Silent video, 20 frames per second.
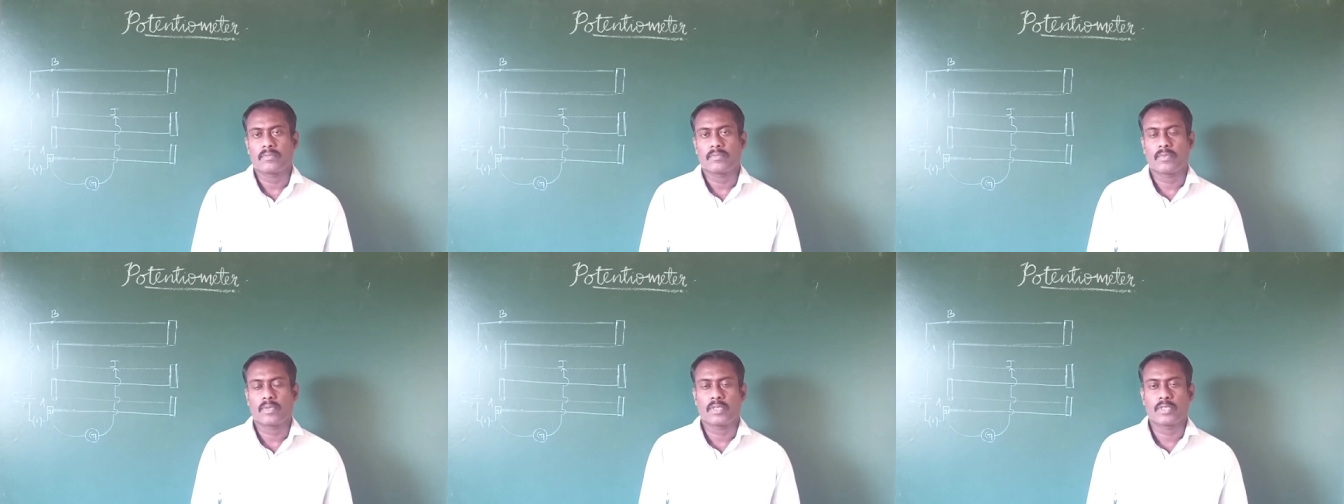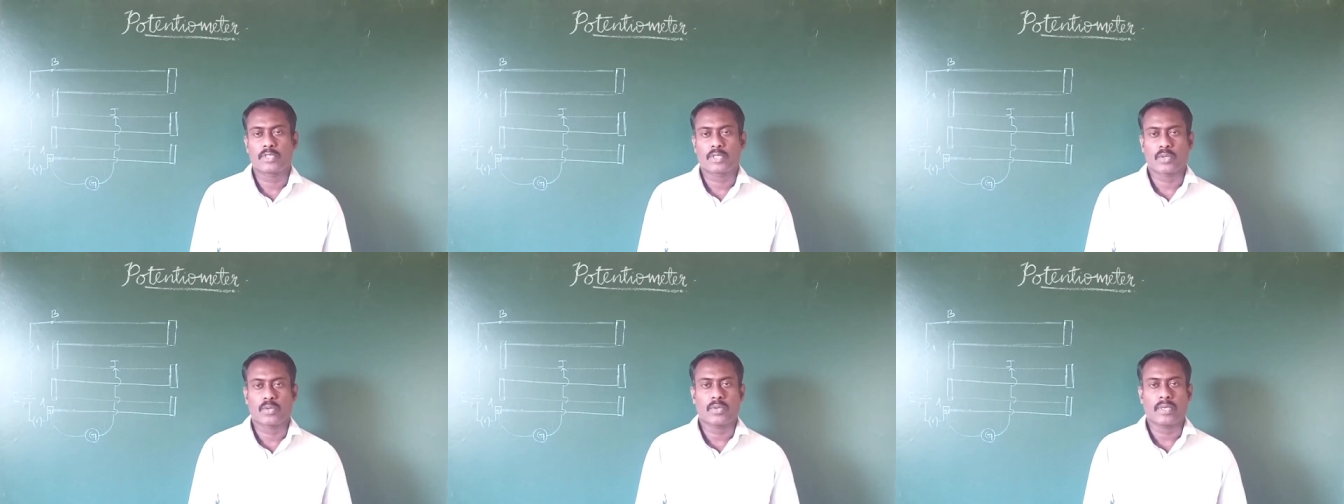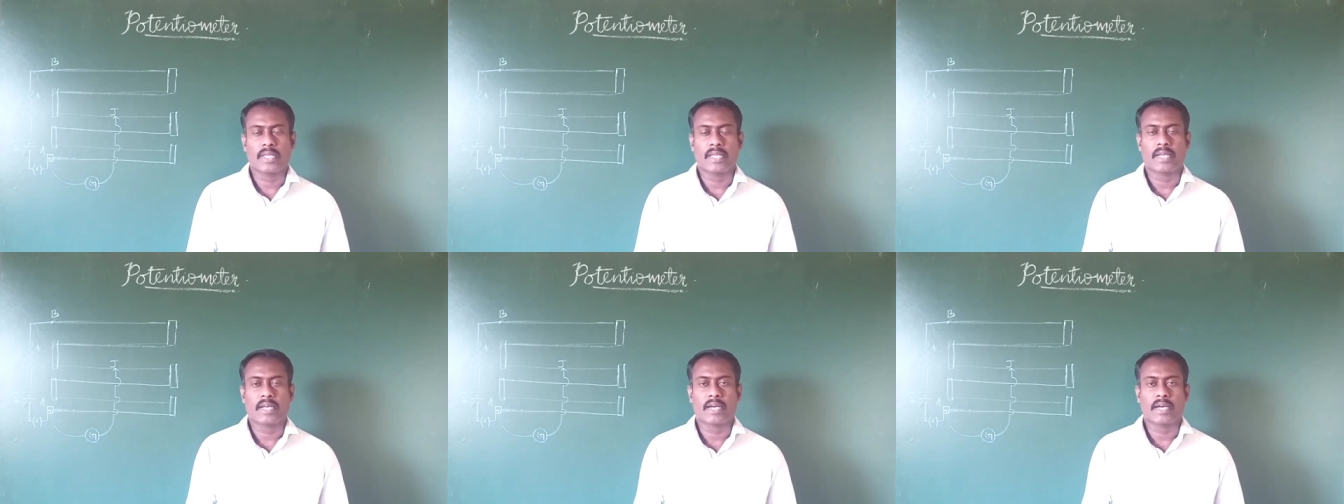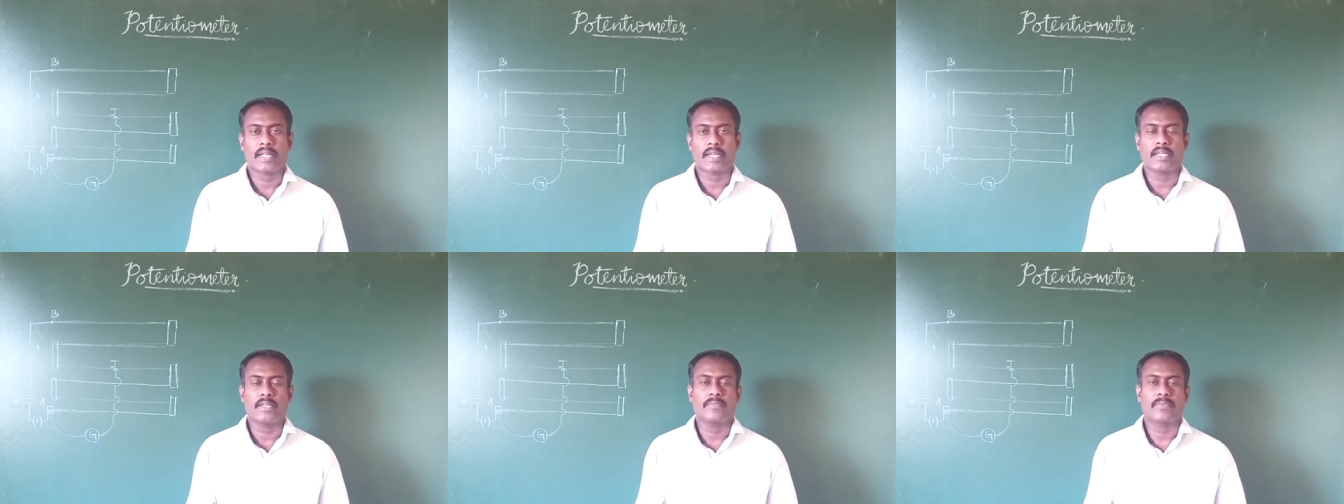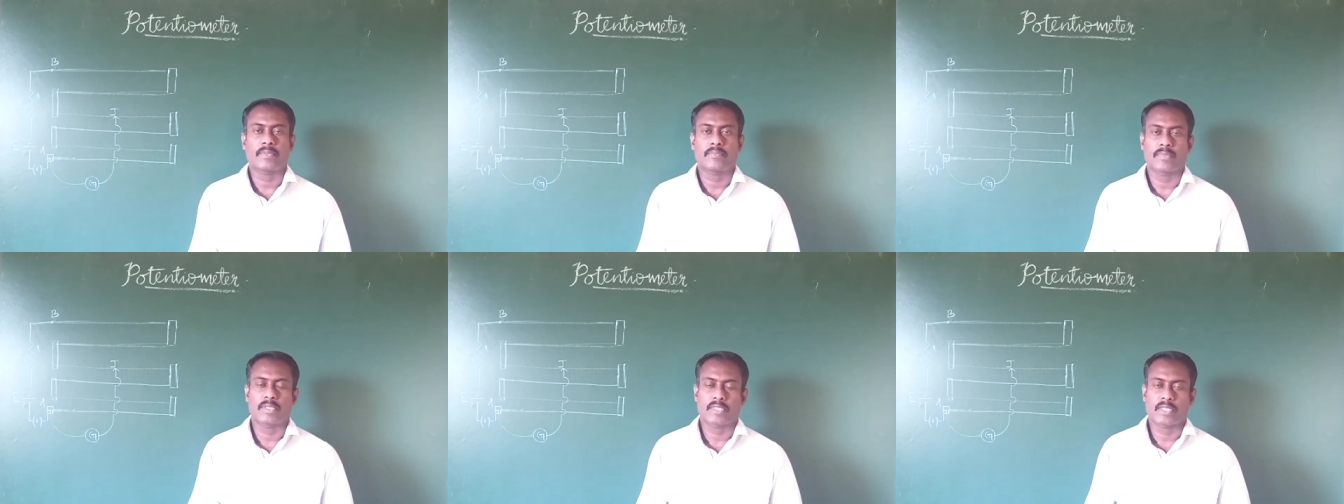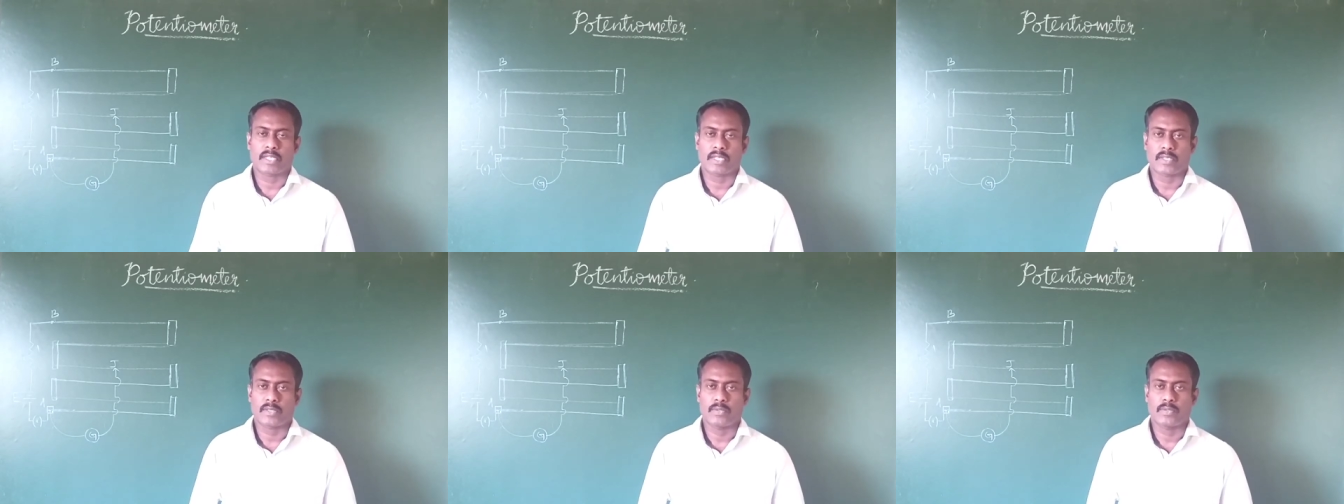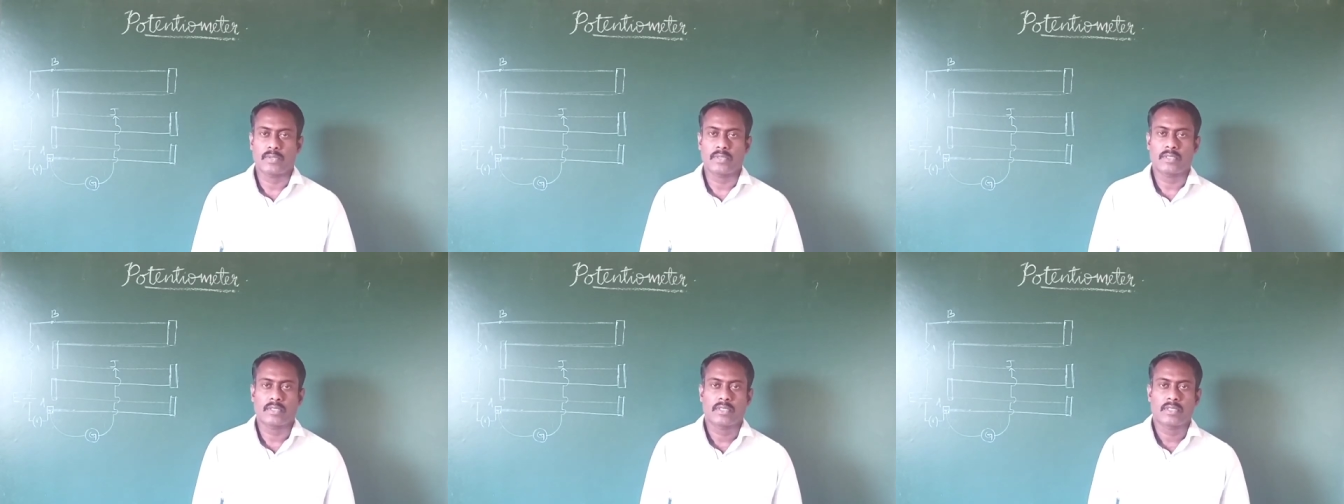will draw a current from the circuit.